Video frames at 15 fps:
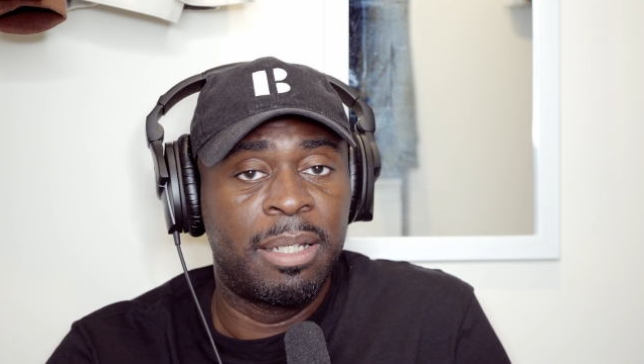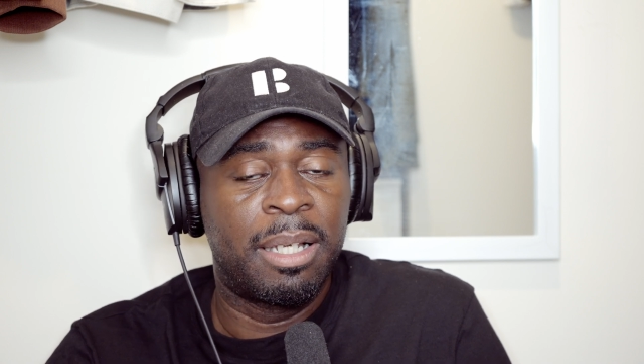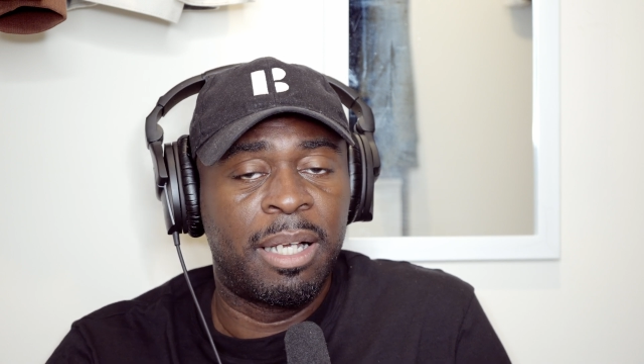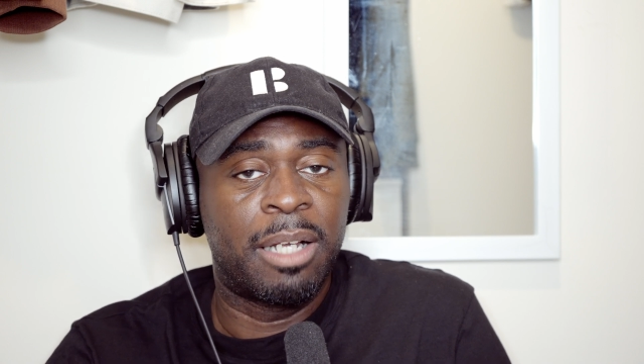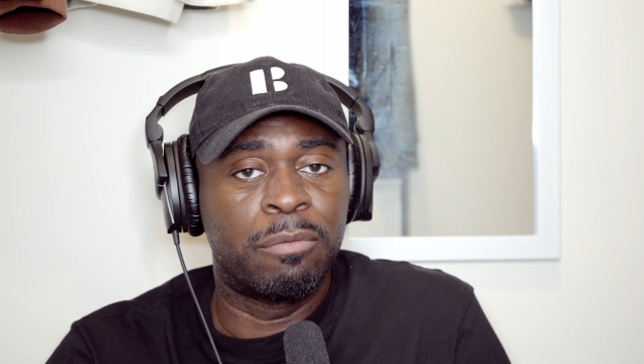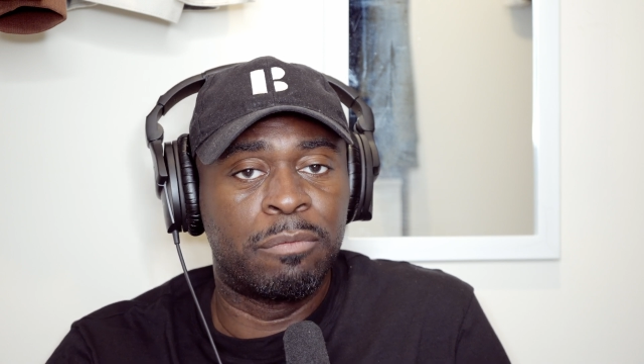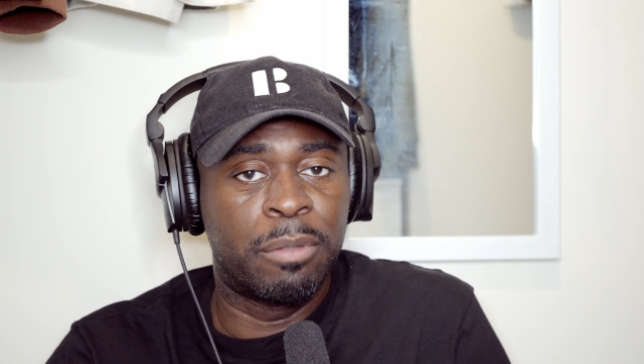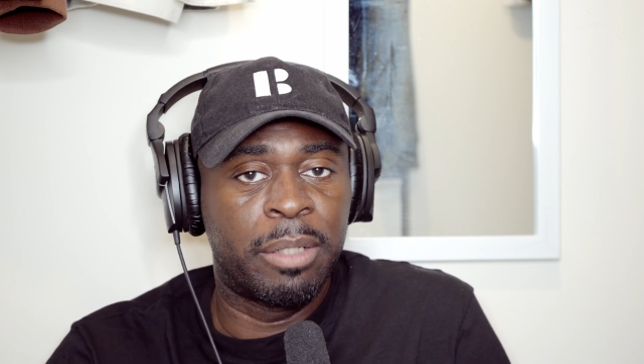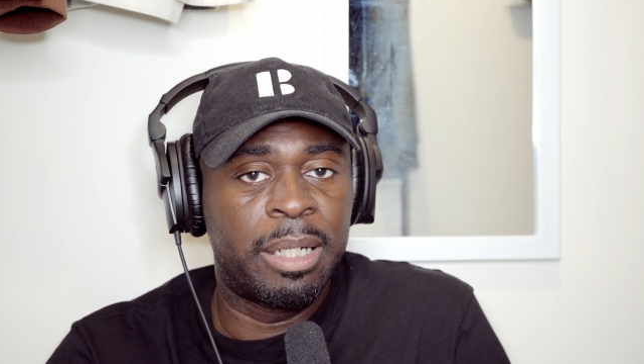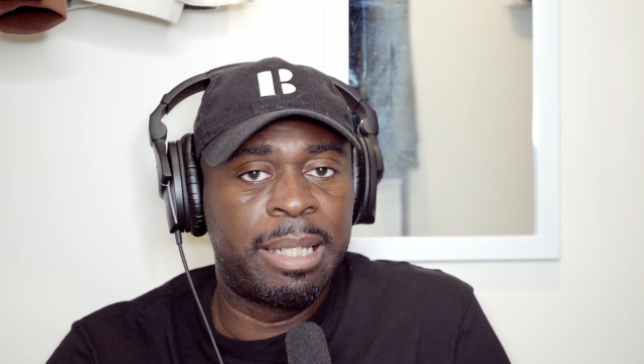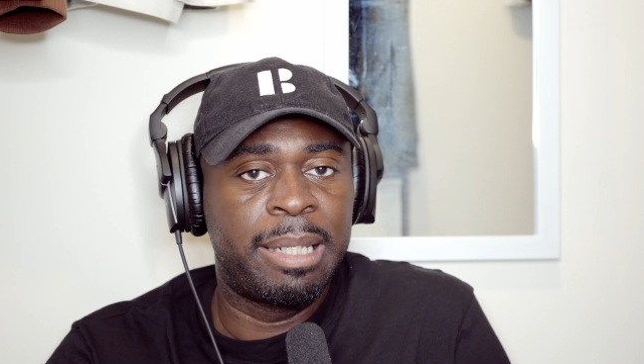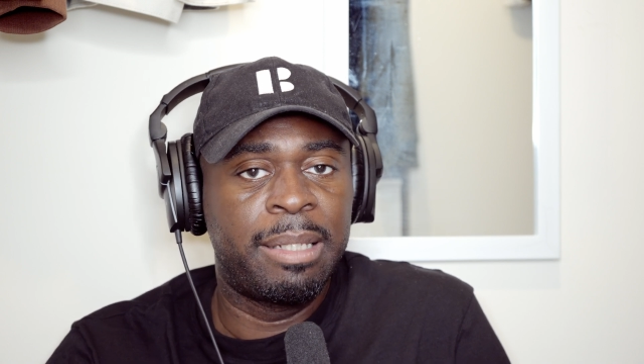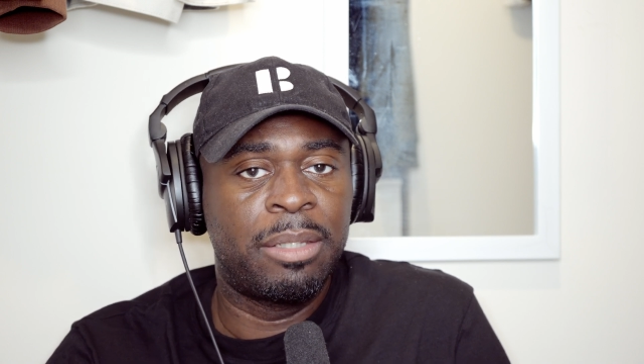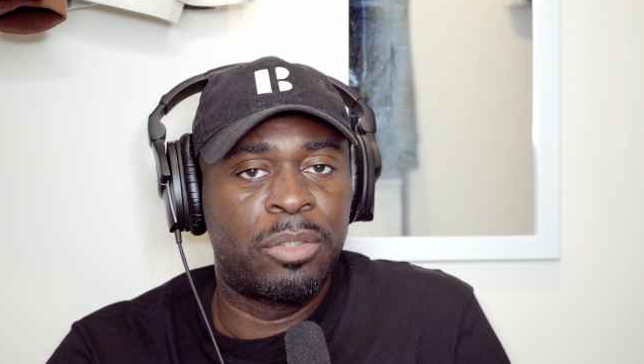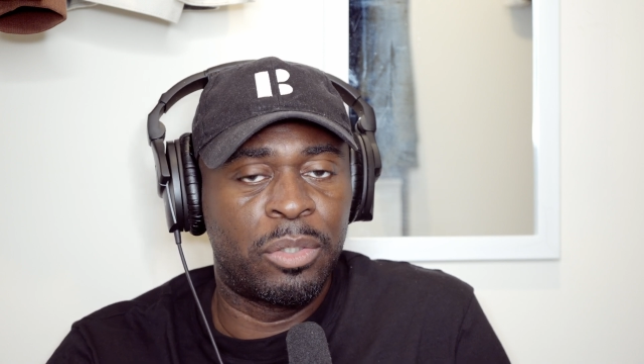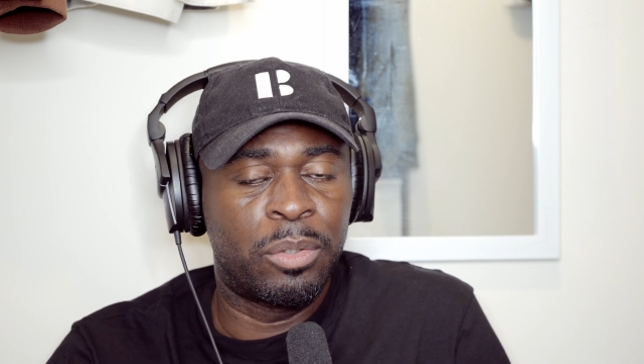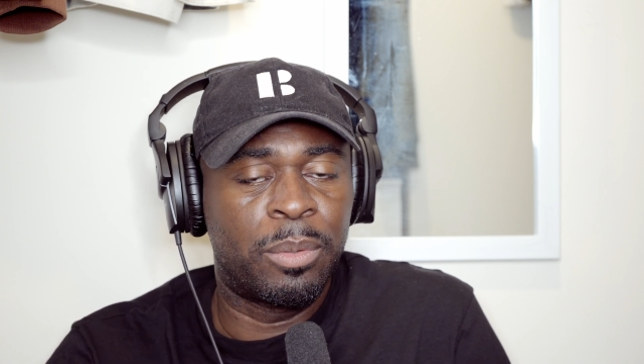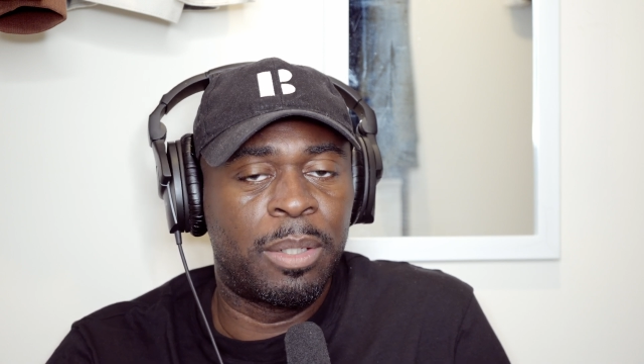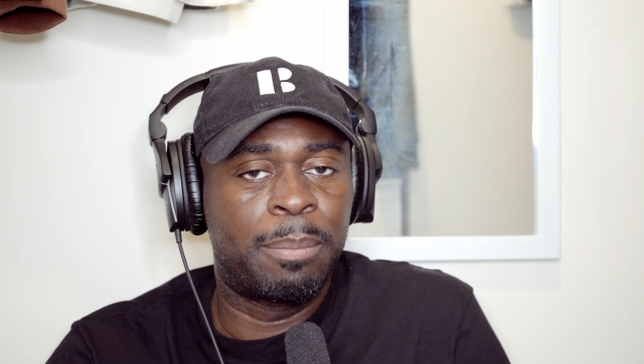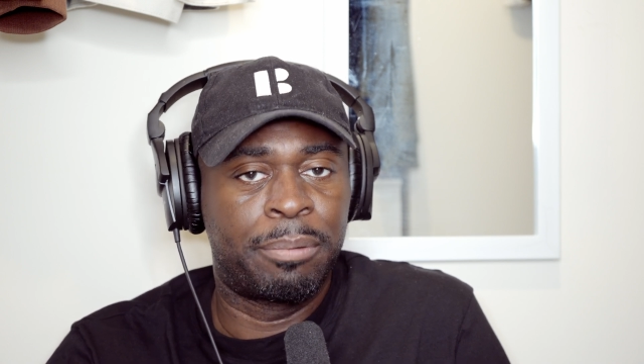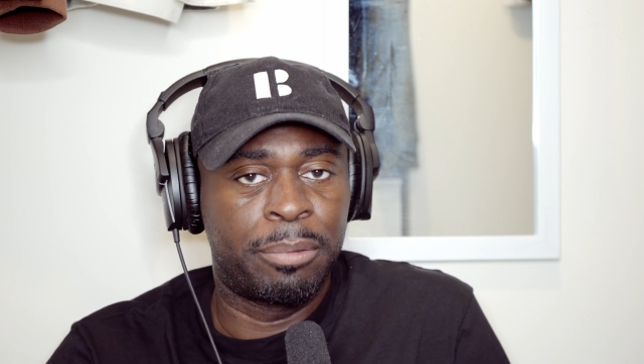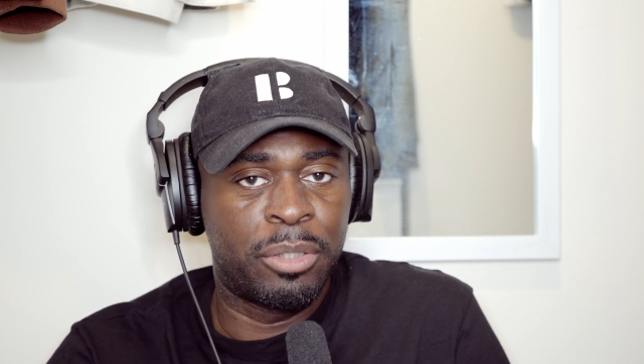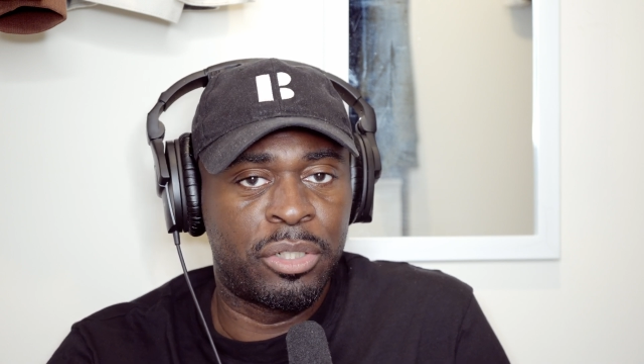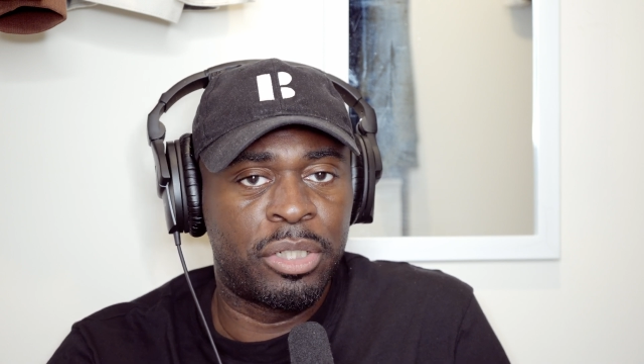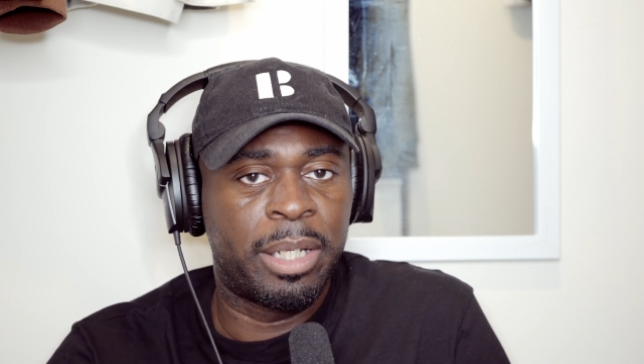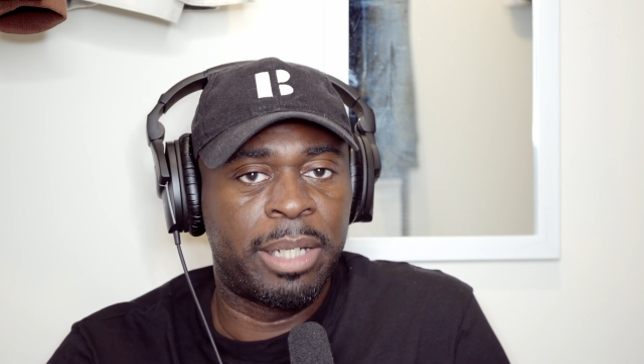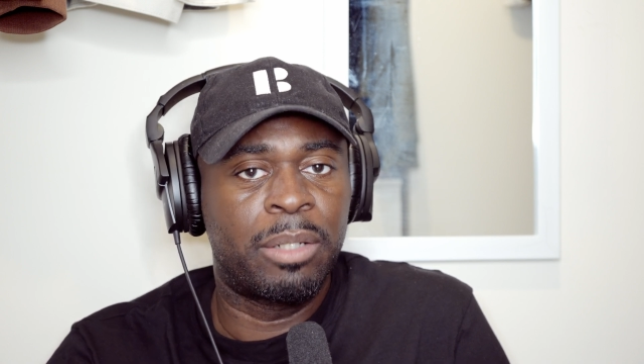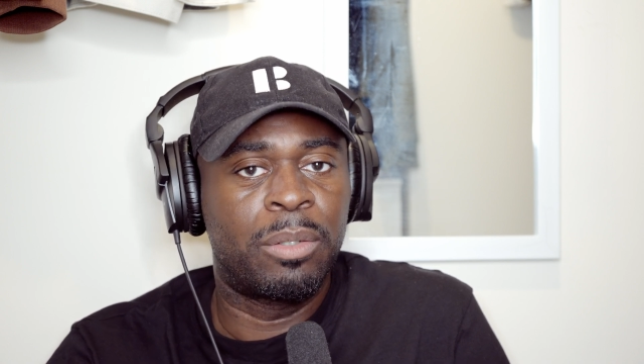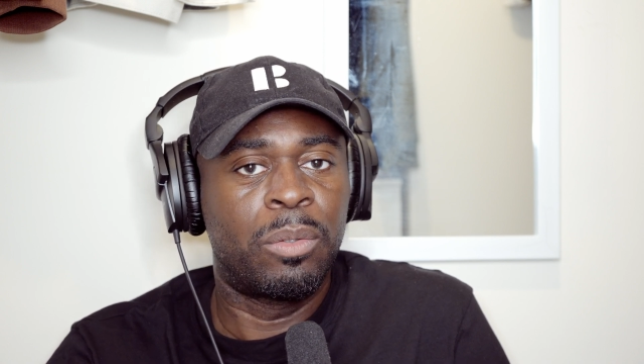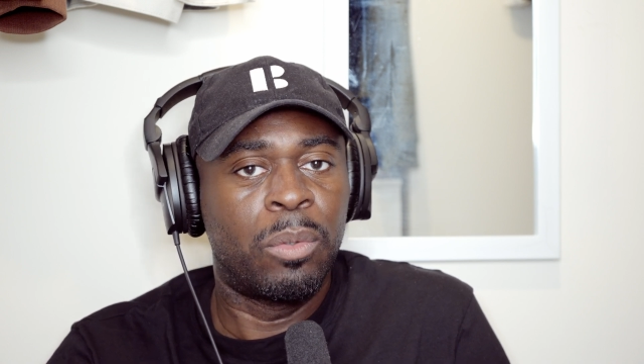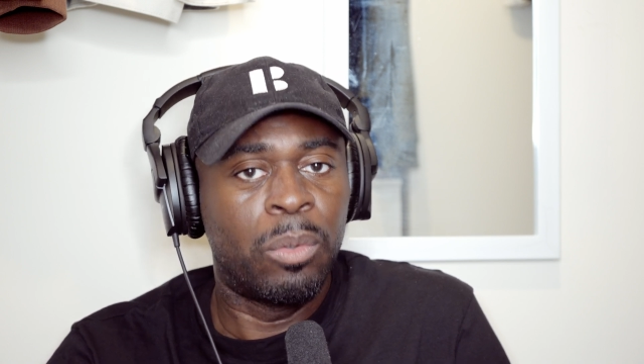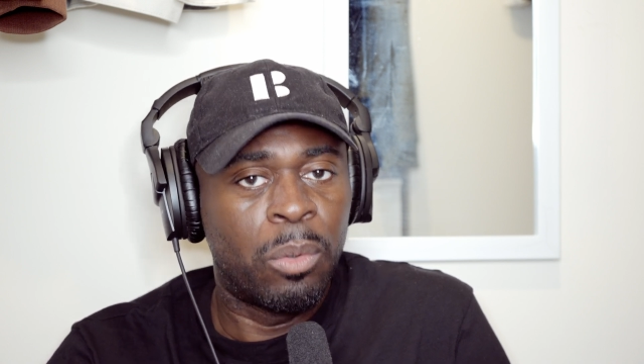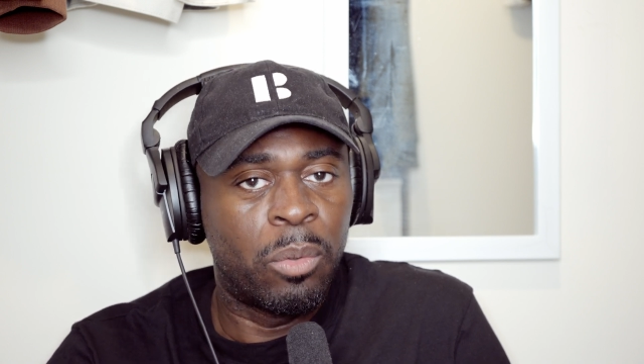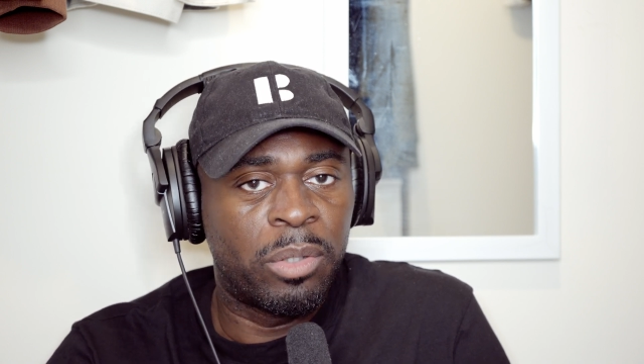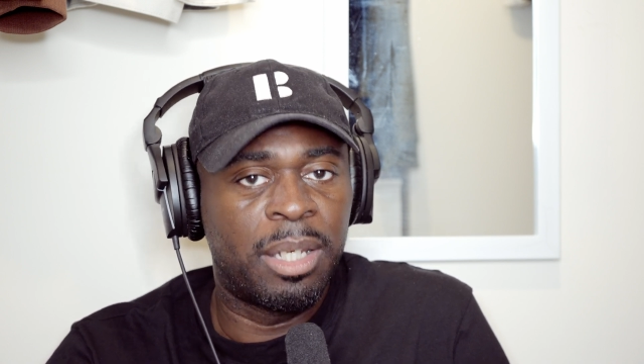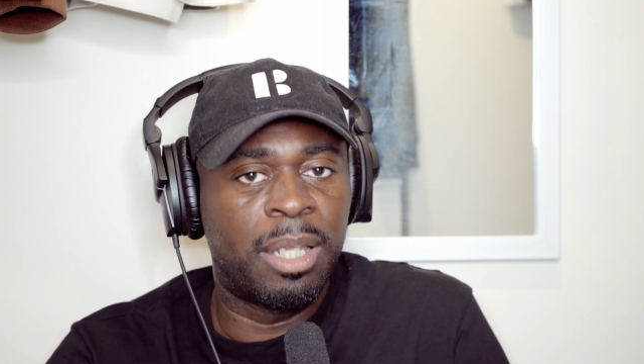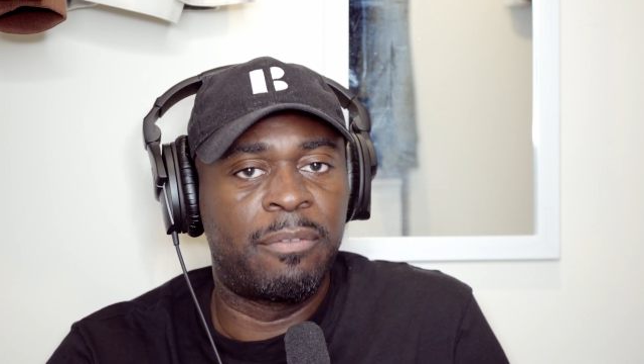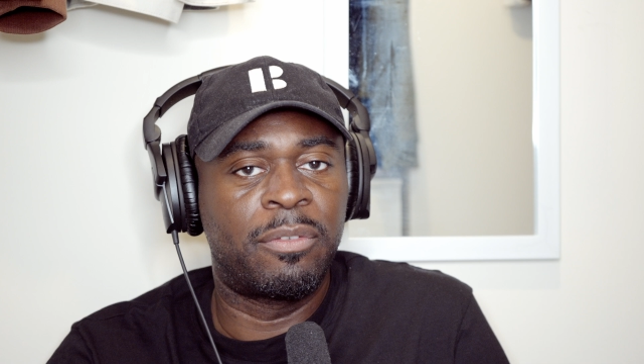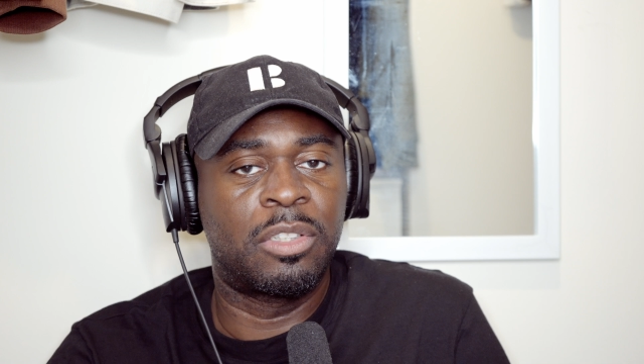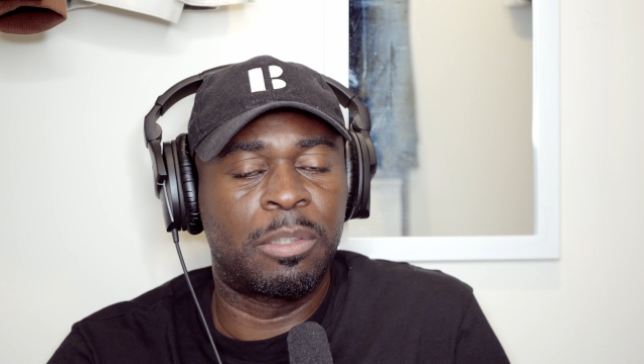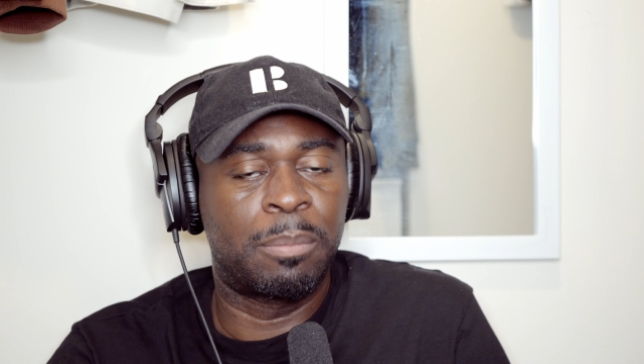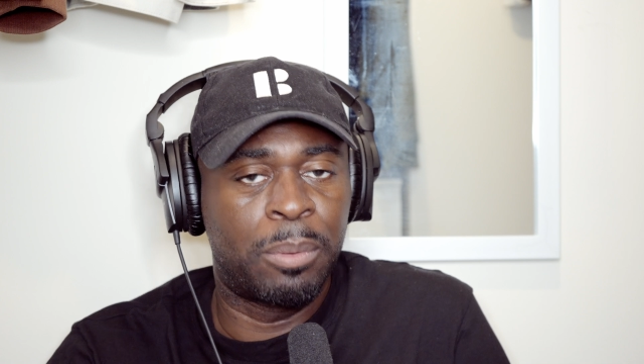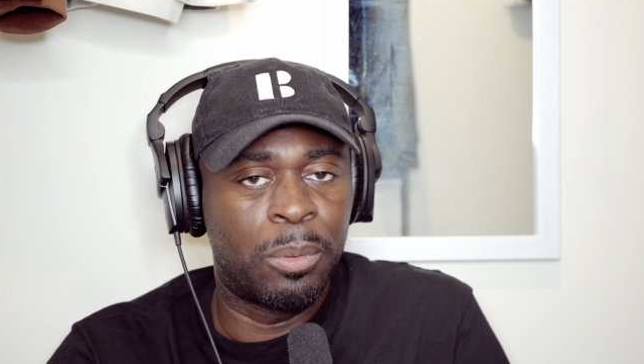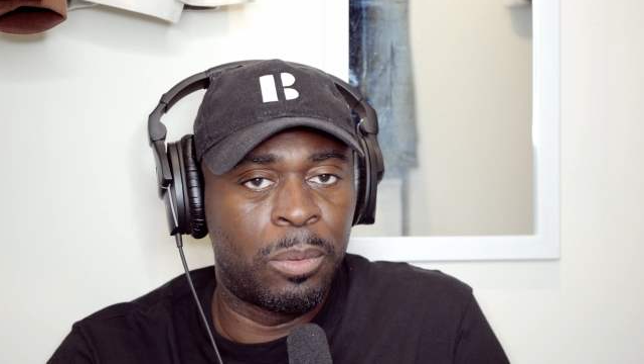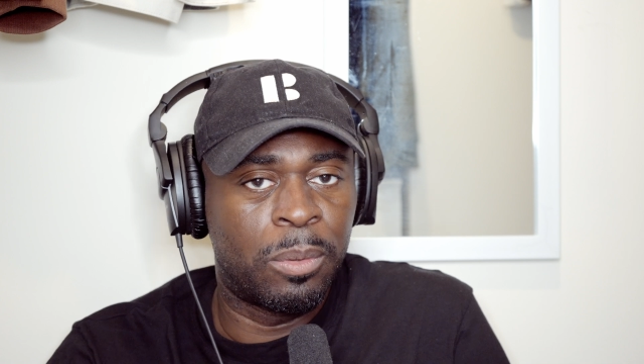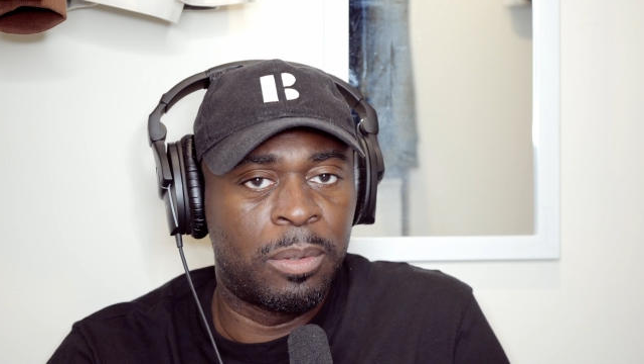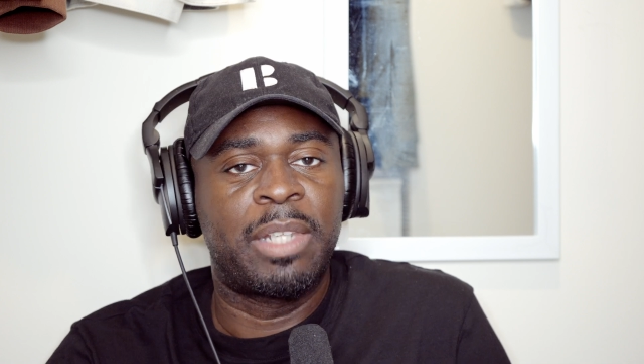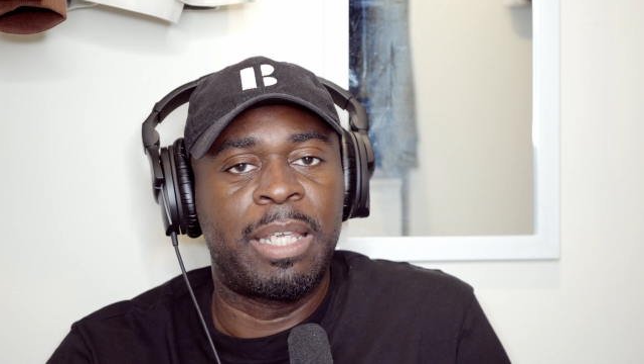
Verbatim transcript: I really do appreciate all the love and support.